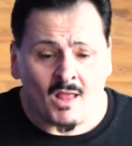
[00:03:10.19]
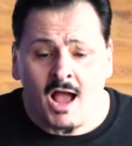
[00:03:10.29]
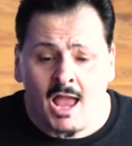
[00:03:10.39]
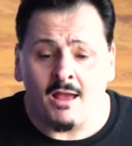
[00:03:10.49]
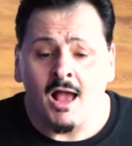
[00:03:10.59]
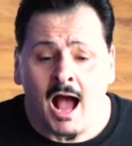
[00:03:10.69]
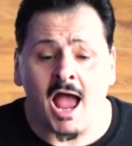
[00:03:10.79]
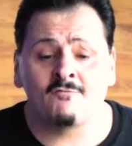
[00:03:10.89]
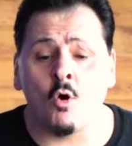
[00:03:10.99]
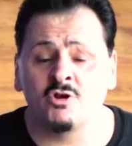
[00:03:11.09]

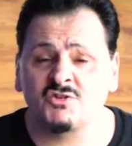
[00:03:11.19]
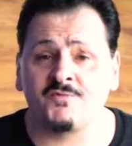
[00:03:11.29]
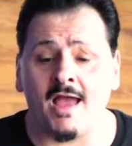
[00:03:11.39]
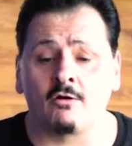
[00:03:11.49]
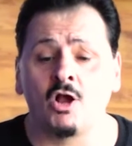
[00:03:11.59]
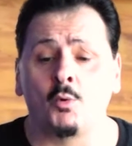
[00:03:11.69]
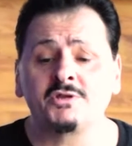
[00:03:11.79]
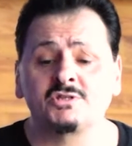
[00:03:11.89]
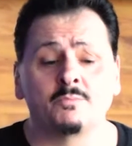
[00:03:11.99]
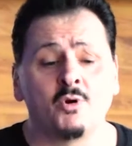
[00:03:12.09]
I've always found going
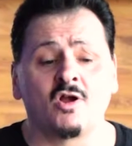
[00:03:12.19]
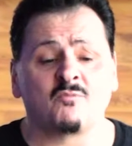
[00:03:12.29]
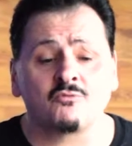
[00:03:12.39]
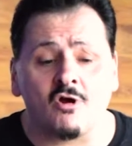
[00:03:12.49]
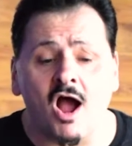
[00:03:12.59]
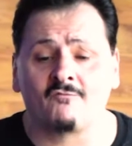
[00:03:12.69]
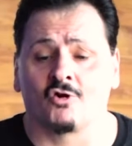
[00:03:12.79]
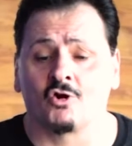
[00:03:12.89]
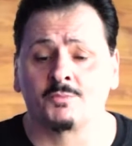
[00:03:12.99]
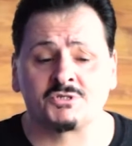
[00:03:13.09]
to the book of
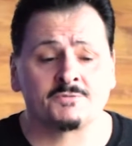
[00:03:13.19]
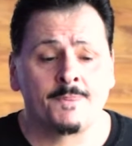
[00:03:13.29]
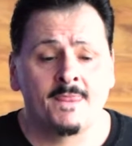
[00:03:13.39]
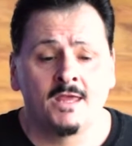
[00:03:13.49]
Proverbs,